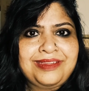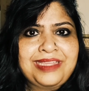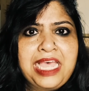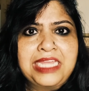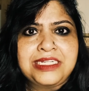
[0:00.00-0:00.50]

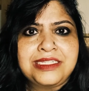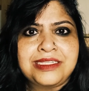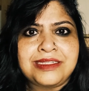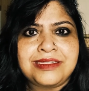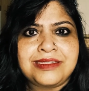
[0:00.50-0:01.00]
And he
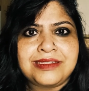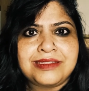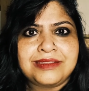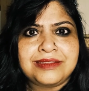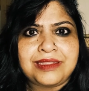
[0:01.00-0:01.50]
says,
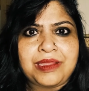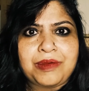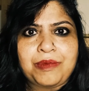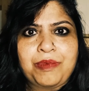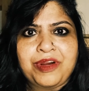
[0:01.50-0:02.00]

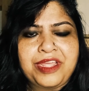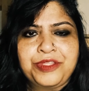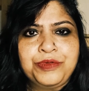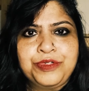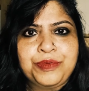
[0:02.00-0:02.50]
what are
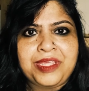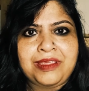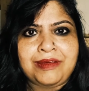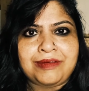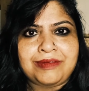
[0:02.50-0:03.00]
you doing here?